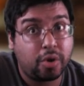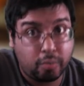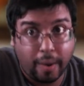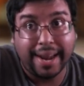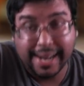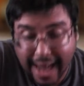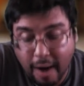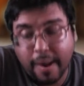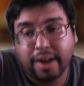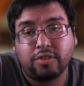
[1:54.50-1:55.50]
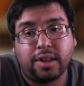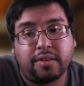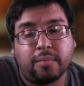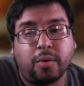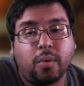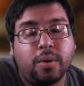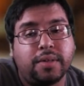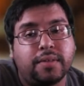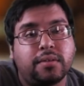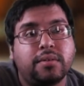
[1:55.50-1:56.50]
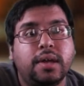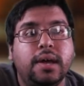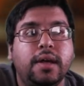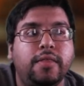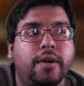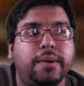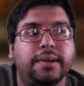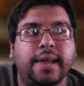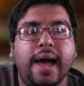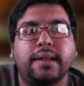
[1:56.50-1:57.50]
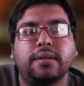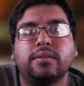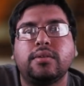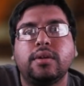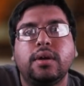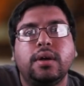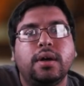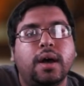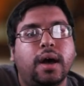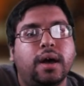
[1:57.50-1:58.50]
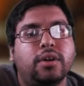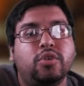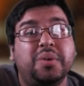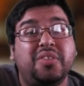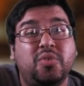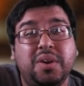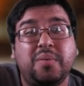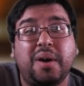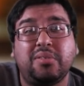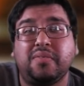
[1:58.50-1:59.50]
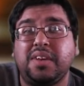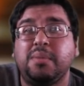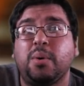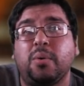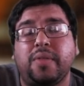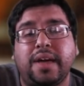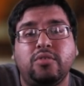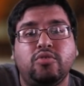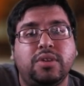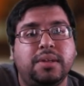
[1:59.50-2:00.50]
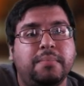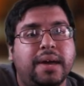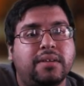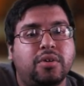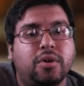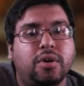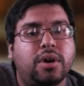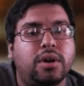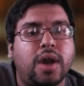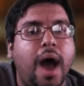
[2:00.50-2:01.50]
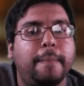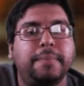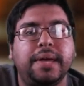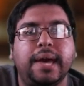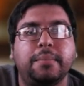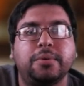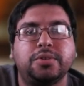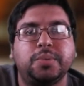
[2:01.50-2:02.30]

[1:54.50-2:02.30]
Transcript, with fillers: right now, actually, as I'm recording this, they're in Dallas uh, doing three rounds of chemo. That usually makes her not be able to